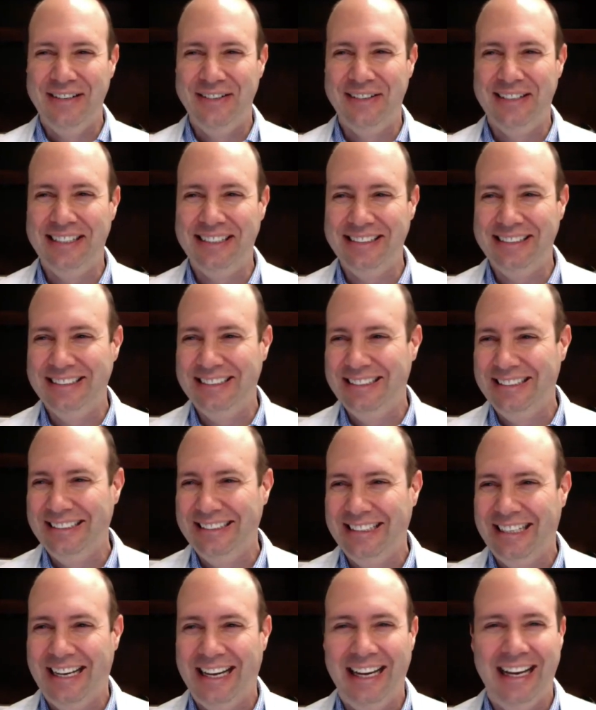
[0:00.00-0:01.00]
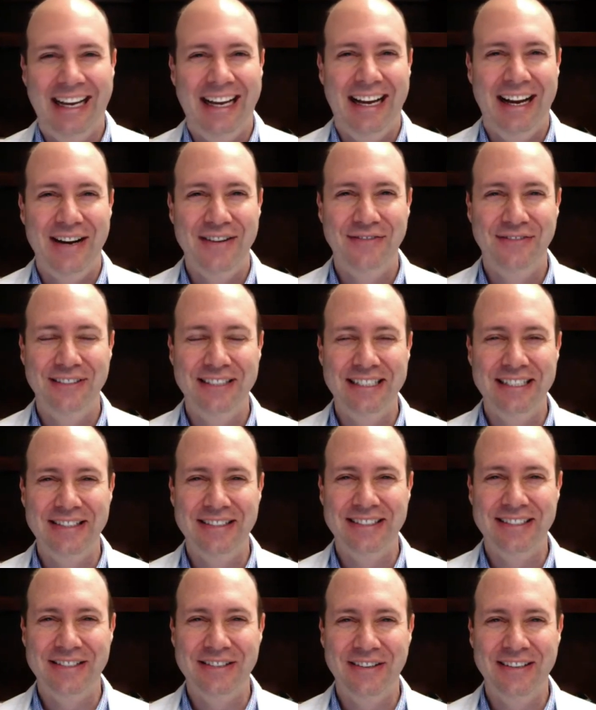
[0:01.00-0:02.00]
Well, hopefully
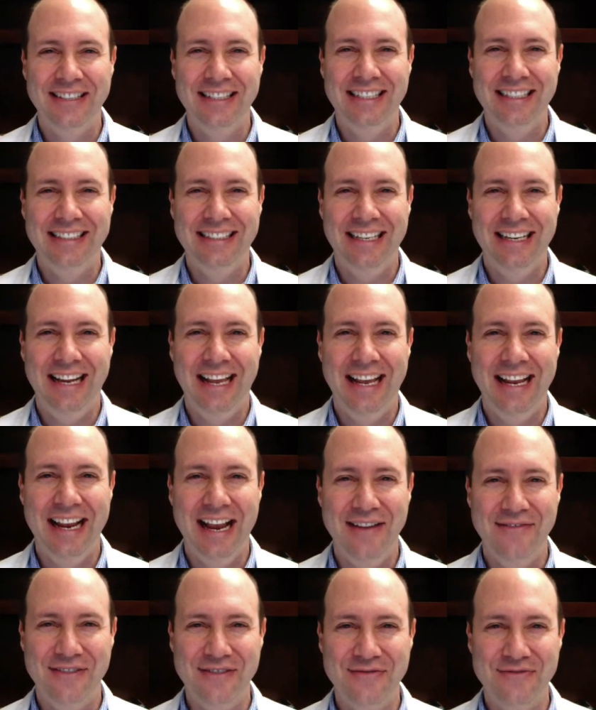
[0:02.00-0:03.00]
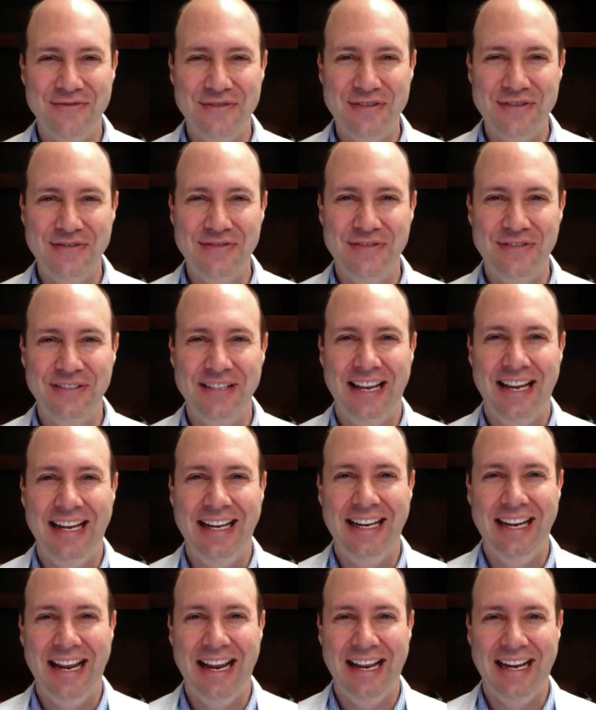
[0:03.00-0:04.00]
you enjoyed this today. Have a wonderful
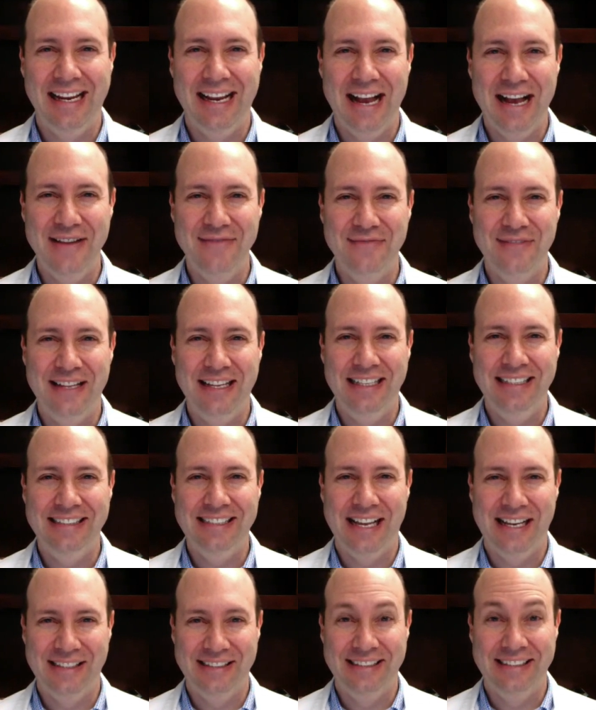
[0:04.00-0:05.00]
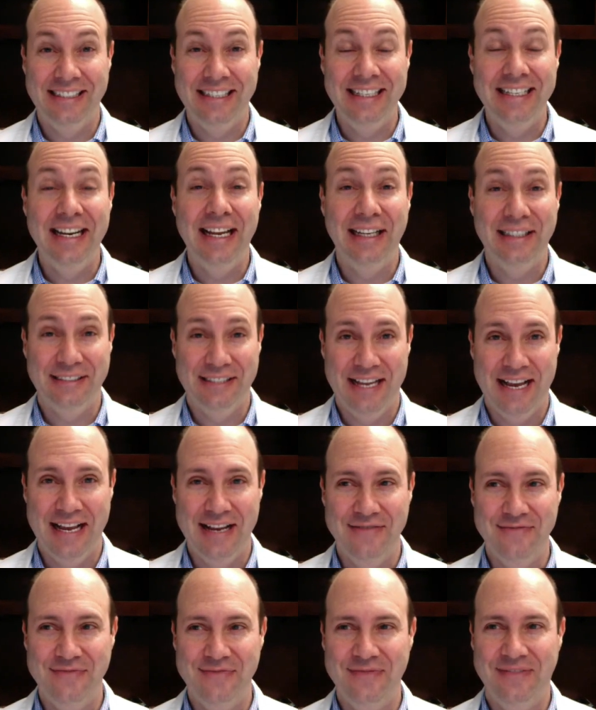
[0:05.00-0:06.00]
day and God bless. I'll see you next
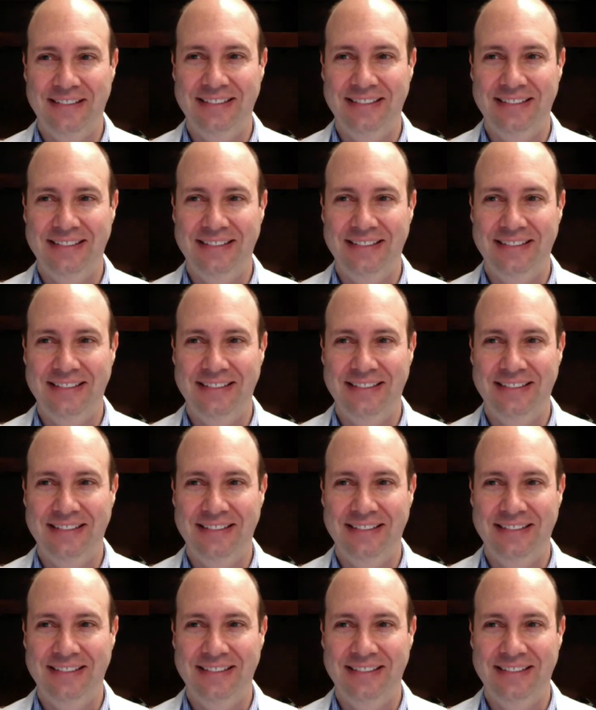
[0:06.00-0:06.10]
time.